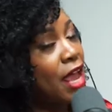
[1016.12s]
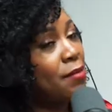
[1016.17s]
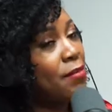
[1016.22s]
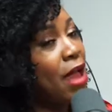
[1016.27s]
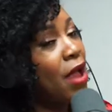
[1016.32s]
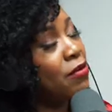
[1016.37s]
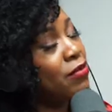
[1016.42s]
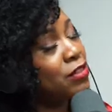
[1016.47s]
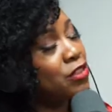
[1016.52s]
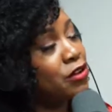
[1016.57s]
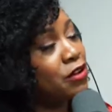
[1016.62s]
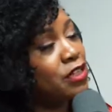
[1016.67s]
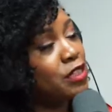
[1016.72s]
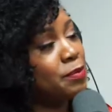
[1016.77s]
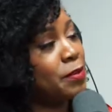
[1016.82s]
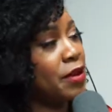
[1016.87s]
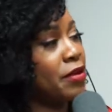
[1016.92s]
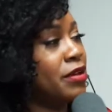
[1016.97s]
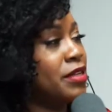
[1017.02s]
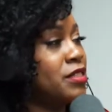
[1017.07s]
How is your
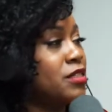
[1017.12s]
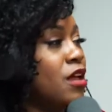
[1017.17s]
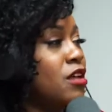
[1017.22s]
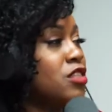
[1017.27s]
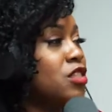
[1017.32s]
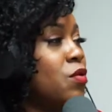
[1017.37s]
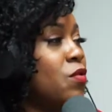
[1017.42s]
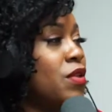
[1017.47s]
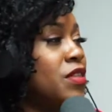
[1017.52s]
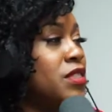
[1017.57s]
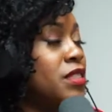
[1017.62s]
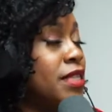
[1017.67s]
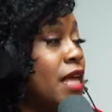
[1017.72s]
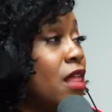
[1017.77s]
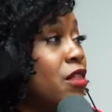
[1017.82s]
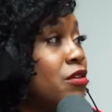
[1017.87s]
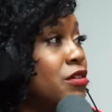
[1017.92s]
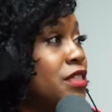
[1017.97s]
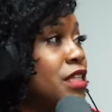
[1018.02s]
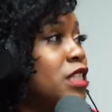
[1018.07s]
experience also with
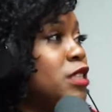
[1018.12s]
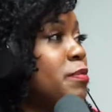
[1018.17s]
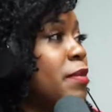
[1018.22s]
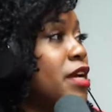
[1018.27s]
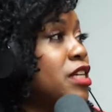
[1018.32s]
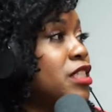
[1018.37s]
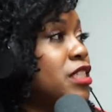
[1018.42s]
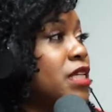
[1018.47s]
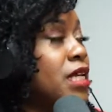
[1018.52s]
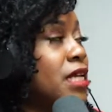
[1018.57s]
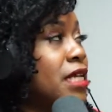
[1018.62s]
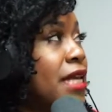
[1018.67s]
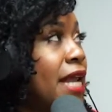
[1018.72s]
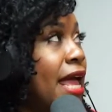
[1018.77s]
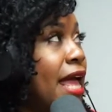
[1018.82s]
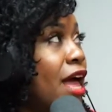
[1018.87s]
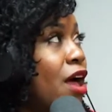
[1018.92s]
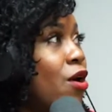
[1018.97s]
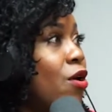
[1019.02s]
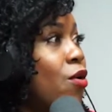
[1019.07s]
sellers, especially
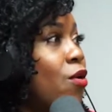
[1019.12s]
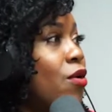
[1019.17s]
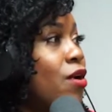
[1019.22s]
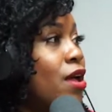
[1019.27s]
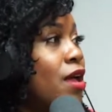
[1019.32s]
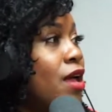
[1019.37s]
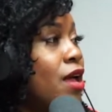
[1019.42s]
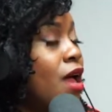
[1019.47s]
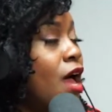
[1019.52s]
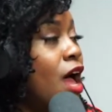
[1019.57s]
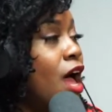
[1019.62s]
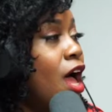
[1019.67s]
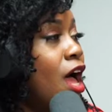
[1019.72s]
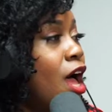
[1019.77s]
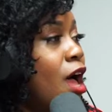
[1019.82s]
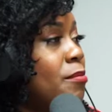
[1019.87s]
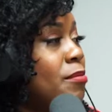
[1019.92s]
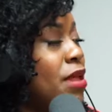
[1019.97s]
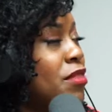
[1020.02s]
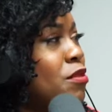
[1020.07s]
now?
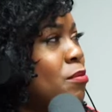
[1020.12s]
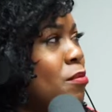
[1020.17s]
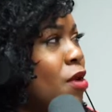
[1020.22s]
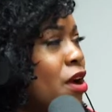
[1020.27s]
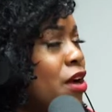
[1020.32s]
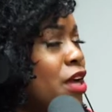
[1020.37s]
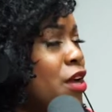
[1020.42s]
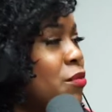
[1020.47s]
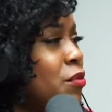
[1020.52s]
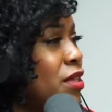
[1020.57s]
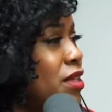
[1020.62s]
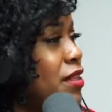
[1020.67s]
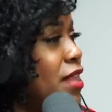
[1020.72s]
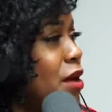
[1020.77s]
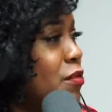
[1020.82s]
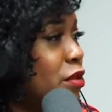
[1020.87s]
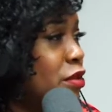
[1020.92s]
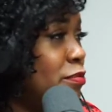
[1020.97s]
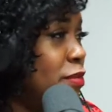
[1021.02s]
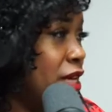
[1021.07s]
In the market really
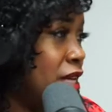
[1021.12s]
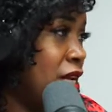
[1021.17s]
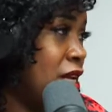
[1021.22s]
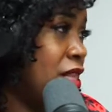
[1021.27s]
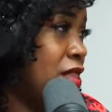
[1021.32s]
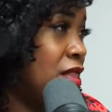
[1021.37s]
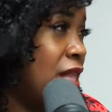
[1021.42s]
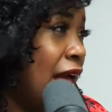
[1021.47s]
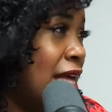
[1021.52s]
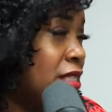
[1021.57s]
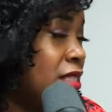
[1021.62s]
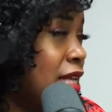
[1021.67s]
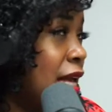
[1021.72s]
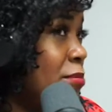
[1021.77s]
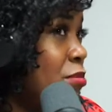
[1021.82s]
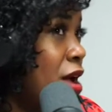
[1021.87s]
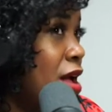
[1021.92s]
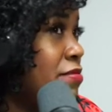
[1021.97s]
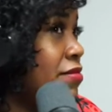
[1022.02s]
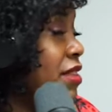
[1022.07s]
that we've been in, I'd
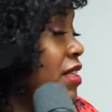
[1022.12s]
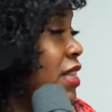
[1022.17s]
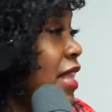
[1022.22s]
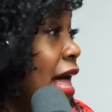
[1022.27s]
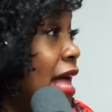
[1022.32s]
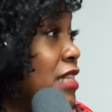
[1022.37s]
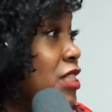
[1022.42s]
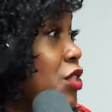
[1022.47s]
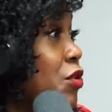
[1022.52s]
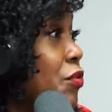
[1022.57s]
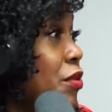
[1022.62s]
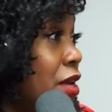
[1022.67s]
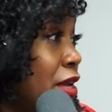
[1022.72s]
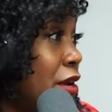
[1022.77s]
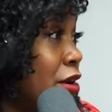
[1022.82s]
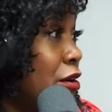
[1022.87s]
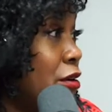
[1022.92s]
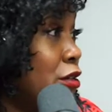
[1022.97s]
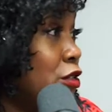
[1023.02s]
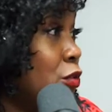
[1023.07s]
say probably the last 3
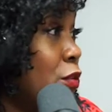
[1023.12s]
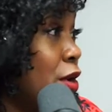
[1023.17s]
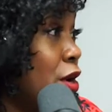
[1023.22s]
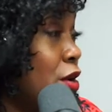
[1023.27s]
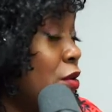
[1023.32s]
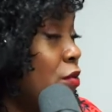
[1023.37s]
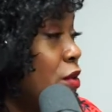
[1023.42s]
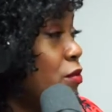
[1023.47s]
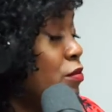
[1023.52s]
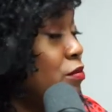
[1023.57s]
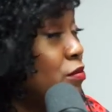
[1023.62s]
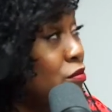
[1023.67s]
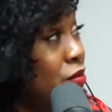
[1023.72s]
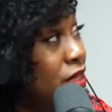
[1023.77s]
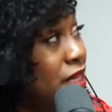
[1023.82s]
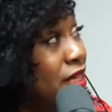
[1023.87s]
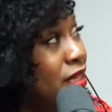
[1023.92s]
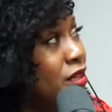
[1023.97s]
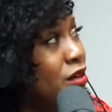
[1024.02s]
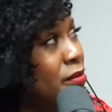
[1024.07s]
years, where, well,
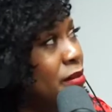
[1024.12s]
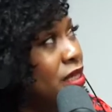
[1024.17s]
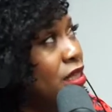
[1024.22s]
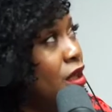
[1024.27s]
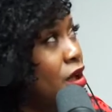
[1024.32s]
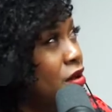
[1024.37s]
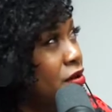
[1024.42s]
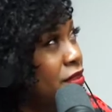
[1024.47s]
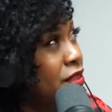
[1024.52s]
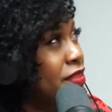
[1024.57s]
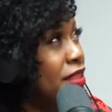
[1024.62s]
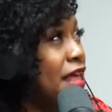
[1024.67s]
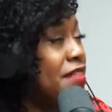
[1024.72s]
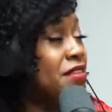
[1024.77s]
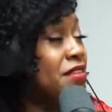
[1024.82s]
really a little bit longer than that, the